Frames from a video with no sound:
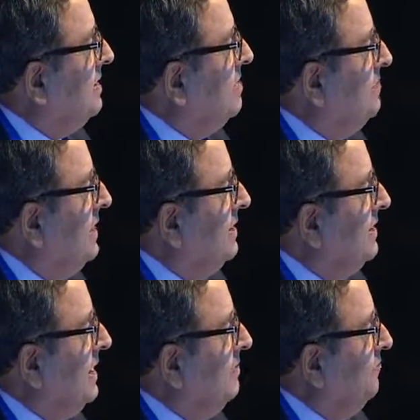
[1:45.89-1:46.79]
MEN
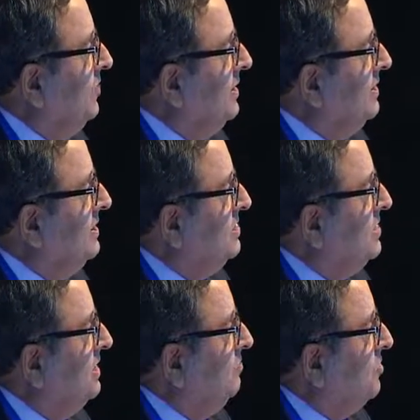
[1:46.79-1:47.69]
type 1, the
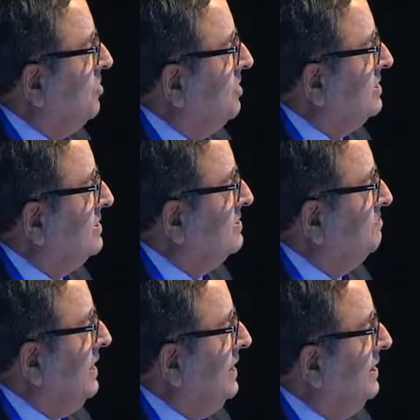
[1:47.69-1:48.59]
gene product is
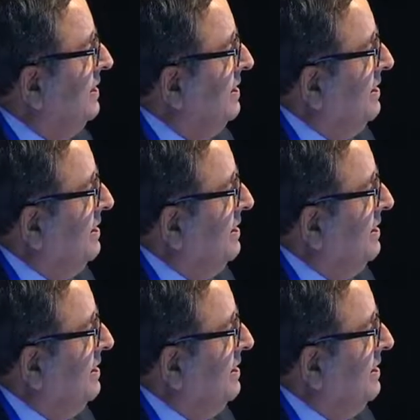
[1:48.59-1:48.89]
menin,